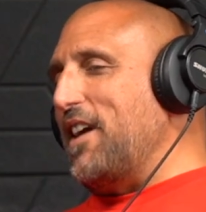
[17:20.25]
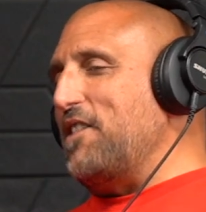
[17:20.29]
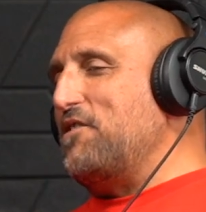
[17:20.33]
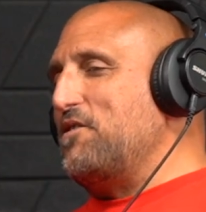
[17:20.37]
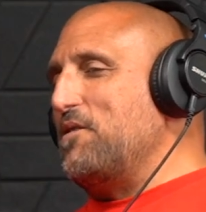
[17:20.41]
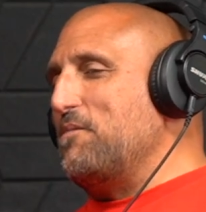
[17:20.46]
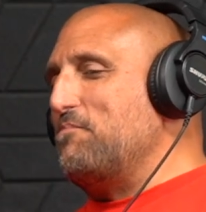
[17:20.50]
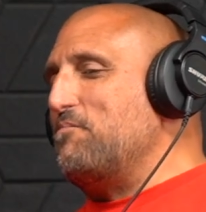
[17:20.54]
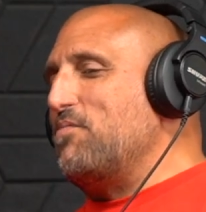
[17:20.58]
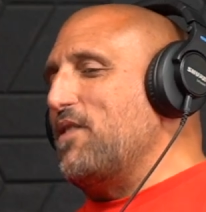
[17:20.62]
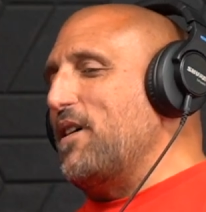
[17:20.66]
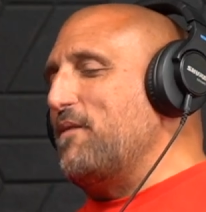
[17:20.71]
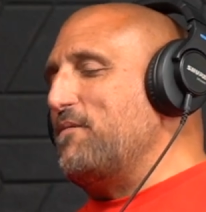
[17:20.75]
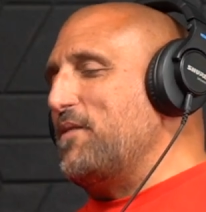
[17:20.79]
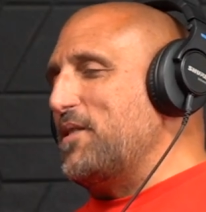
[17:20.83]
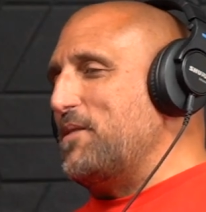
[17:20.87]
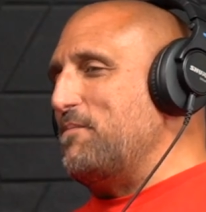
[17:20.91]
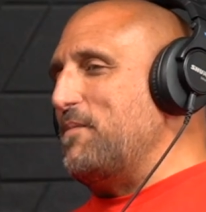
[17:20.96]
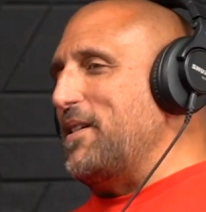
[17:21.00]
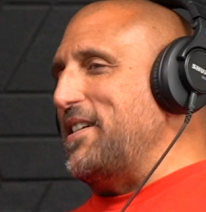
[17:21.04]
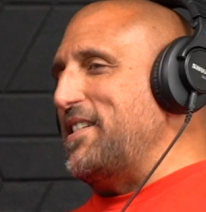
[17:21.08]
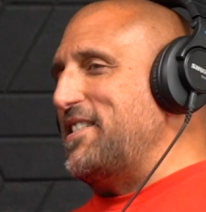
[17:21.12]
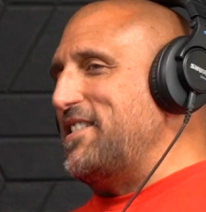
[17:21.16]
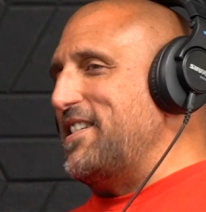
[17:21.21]
should preface
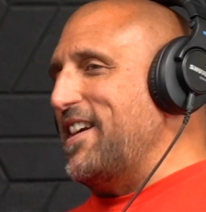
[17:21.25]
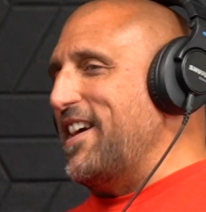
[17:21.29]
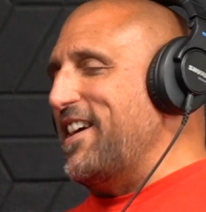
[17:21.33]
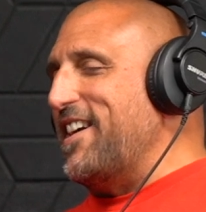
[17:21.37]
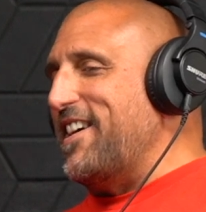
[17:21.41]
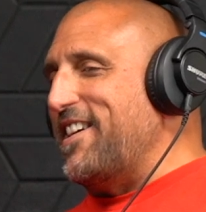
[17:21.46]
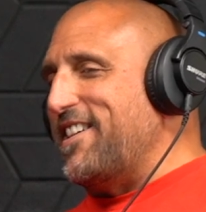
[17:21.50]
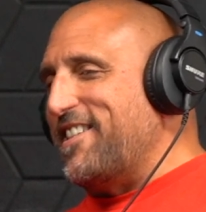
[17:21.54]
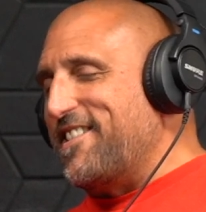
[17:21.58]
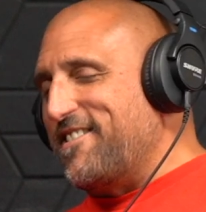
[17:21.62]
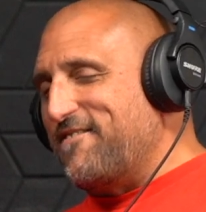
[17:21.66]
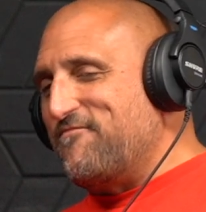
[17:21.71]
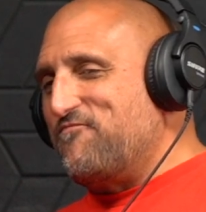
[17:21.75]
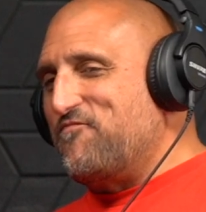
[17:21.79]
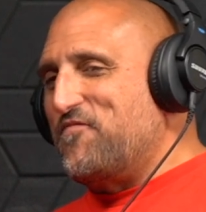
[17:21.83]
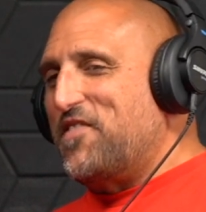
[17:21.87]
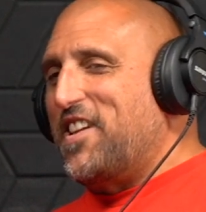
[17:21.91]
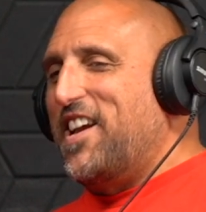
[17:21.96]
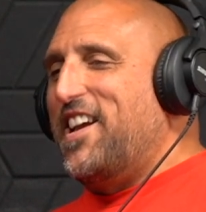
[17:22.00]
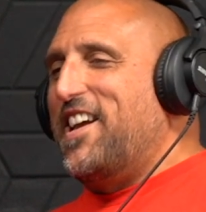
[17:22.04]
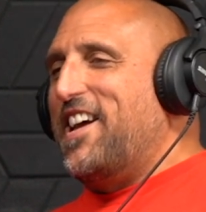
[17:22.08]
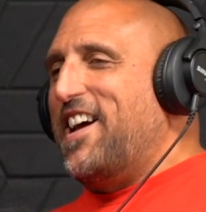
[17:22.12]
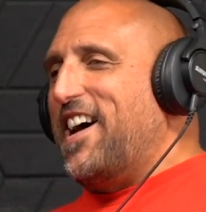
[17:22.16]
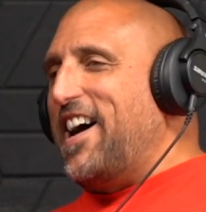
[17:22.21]
by saying
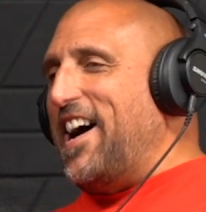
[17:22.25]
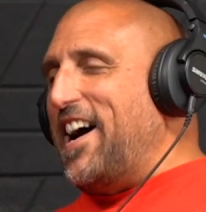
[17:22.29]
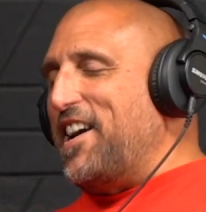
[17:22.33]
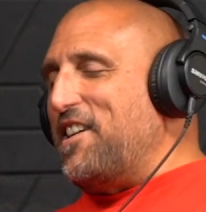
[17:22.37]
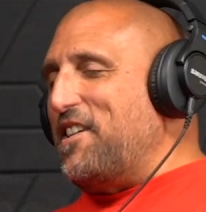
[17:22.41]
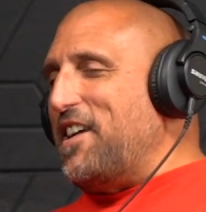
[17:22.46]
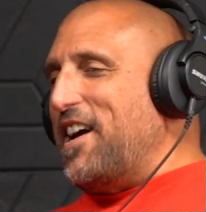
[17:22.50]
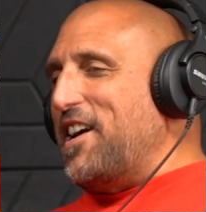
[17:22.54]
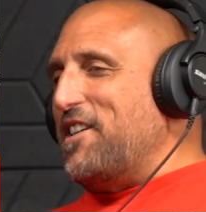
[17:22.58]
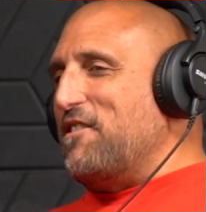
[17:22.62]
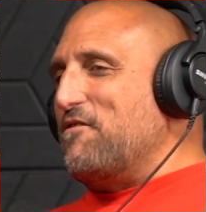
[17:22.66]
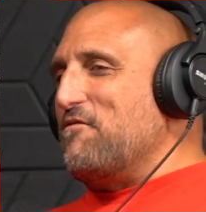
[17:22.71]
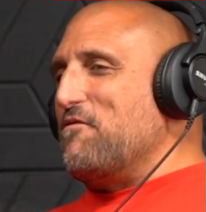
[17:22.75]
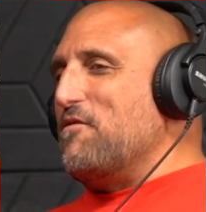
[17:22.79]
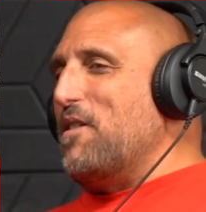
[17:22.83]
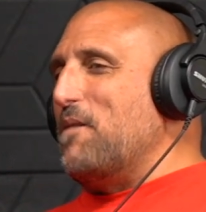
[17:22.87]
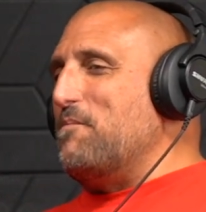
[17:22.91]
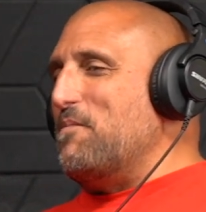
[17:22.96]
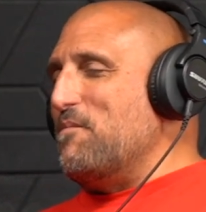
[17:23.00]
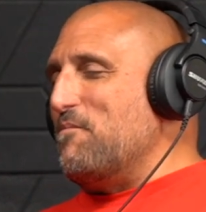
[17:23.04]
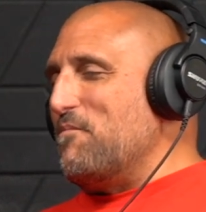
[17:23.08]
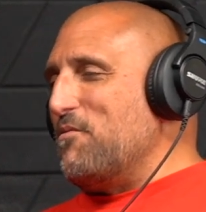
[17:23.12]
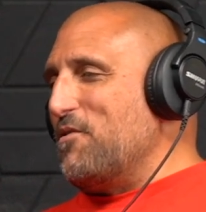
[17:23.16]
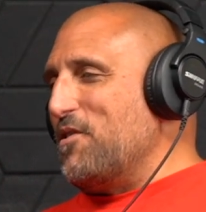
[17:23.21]
I grew up
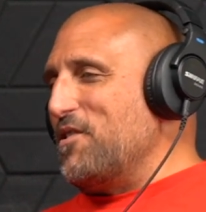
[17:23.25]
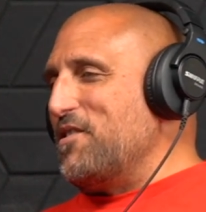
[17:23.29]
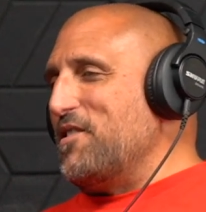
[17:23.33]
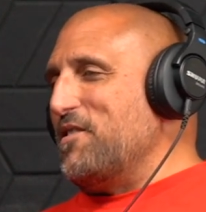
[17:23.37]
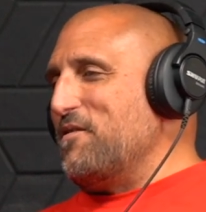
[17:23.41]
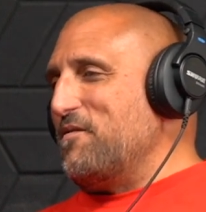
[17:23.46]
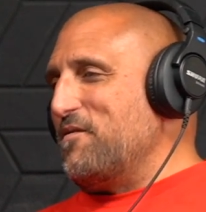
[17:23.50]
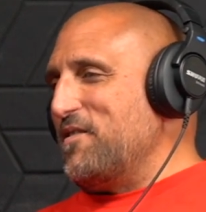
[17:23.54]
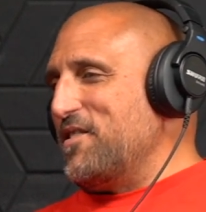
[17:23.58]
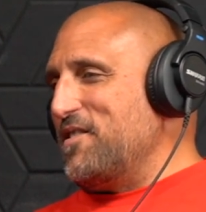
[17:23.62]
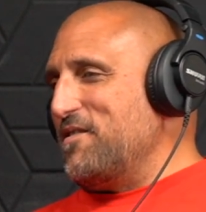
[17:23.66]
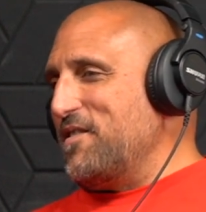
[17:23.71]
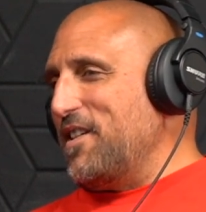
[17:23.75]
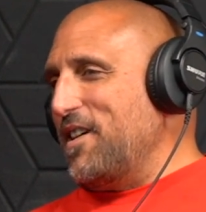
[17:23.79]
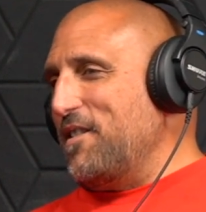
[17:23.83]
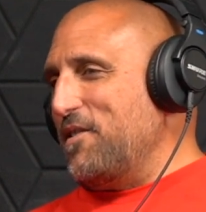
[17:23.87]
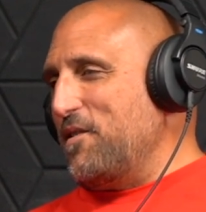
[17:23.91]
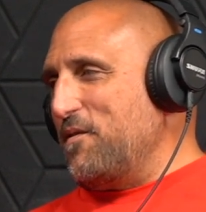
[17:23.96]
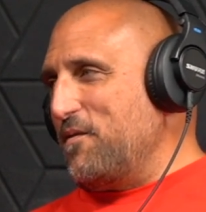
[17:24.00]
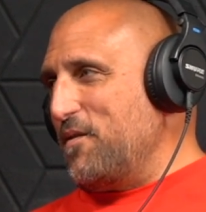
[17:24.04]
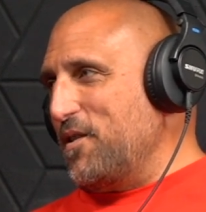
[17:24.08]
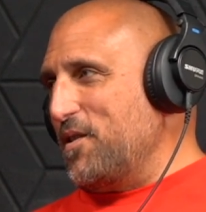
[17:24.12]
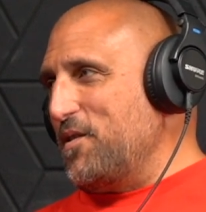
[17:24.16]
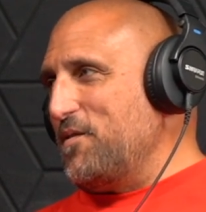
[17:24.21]
in Brooklyn for the
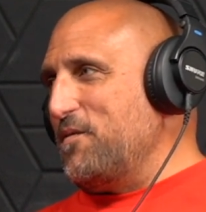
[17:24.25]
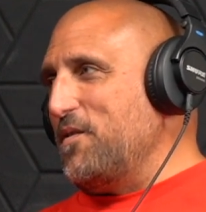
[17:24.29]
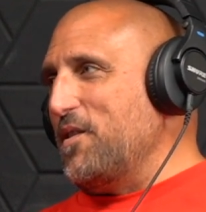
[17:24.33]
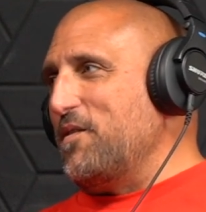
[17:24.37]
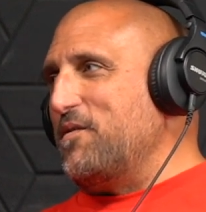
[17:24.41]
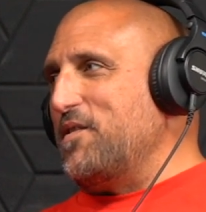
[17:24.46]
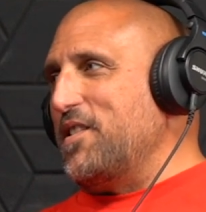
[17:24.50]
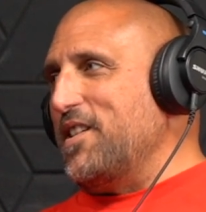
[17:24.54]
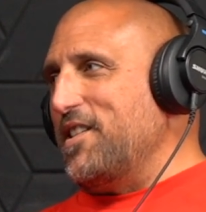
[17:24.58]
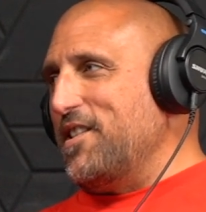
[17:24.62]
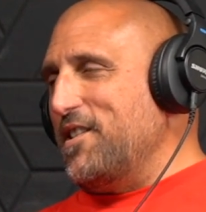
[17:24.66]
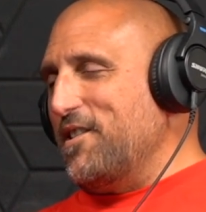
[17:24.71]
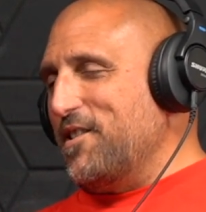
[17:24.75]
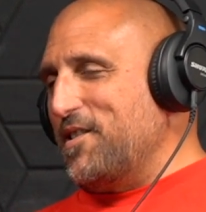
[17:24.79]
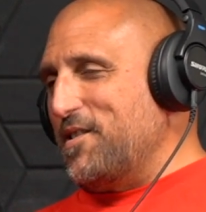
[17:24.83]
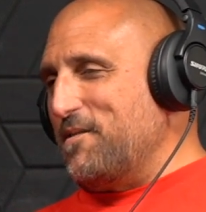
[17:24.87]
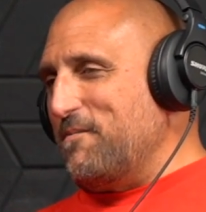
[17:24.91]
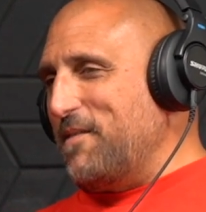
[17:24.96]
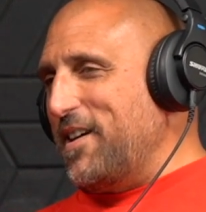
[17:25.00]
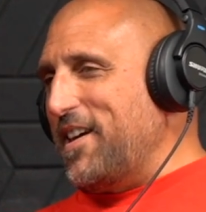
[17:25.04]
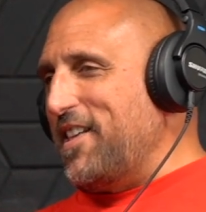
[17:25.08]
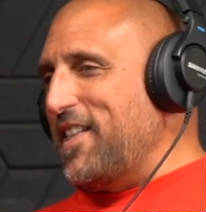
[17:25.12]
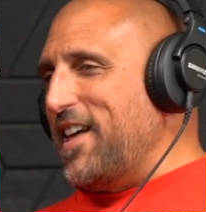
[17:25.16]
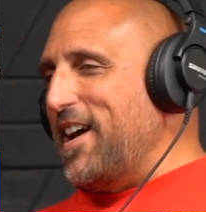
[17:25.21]
first 15 years of
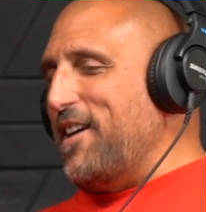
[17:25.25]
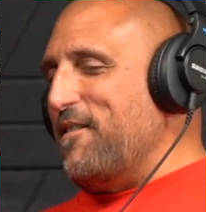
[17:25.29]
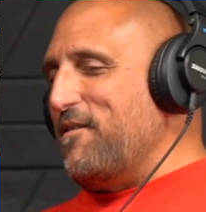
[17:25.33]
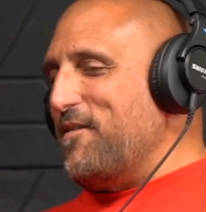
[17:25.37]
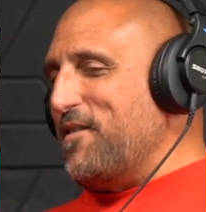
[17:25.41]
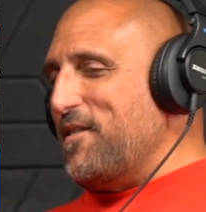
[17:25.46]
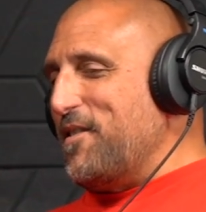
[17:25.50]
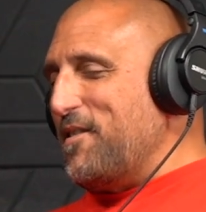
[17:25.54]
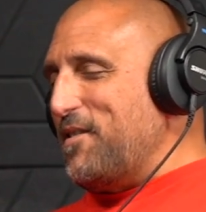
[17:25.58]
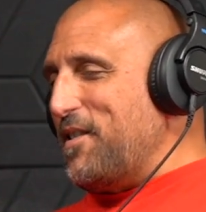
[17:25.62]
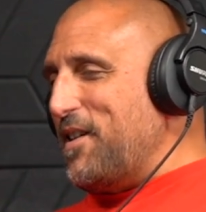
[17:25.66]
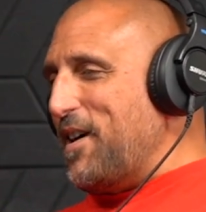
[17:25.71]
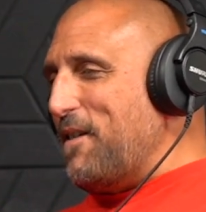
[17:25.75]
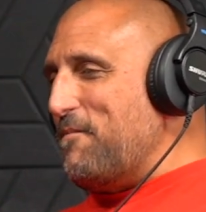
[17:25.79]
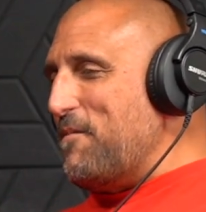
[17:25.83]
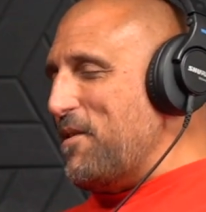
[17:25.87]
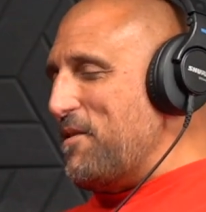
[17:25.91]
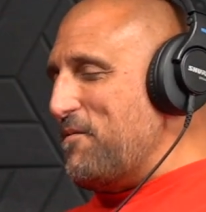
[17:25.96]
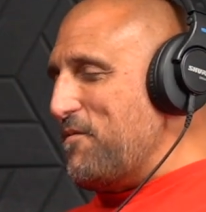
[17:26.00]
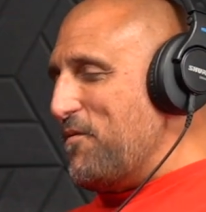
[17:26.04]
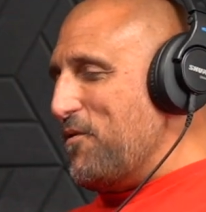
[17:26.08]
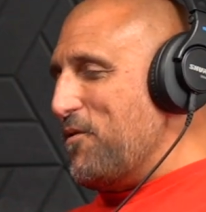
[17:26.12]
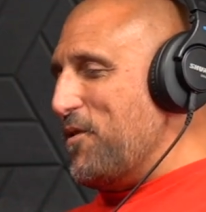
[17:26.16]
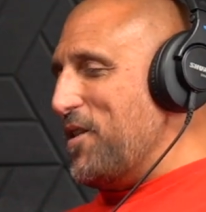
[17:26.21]
my life. I'm
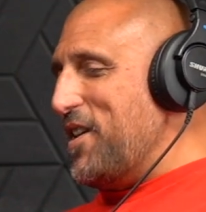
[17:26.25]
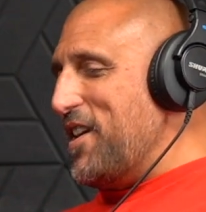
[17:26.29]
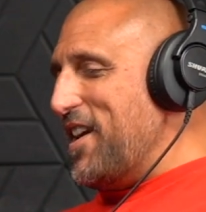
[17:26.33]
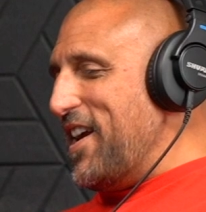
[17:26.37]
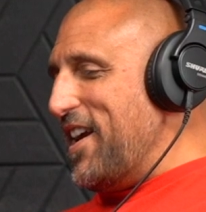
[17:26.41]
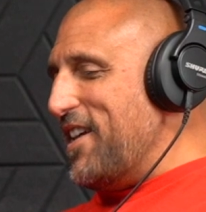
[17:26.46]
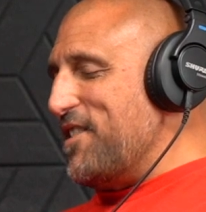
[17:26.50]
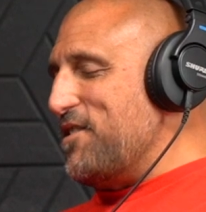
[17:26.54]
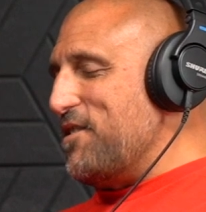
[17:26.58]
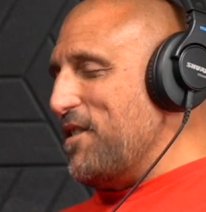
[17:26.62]
at 48. So